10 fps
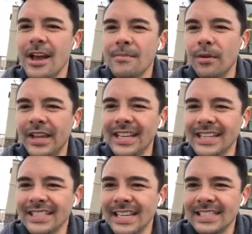
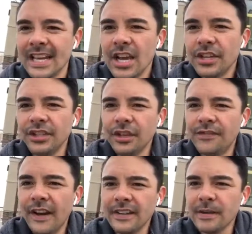Mojita says, do you
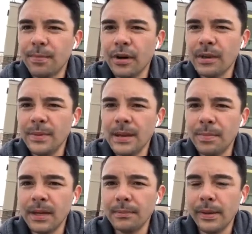find that putting
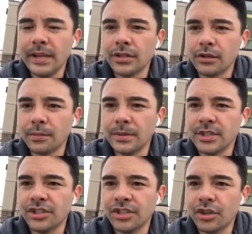people in placeholder
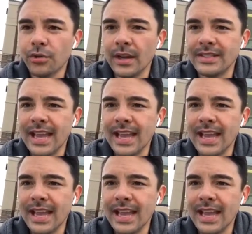positions creates